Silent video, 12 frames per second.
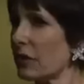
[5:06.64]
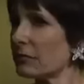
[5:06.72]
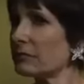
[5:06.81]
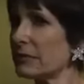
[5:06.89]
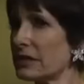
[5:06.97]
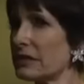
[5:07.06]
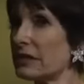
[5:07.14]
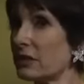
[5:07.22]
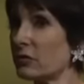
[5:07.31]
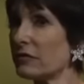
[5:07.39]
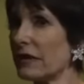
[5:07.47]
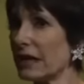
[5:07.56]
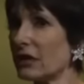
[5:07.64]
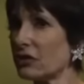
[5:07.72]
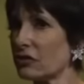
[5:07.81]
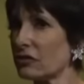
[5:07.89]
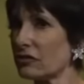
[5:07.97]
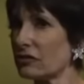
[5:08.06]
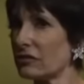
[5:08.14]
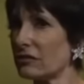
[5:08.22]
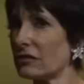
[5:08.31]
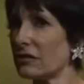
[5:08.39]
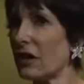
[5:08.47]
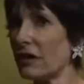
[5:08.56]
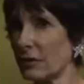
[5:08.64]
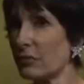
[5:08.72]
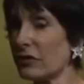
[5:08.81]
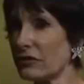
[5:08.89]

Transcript: to probably seek revenge on the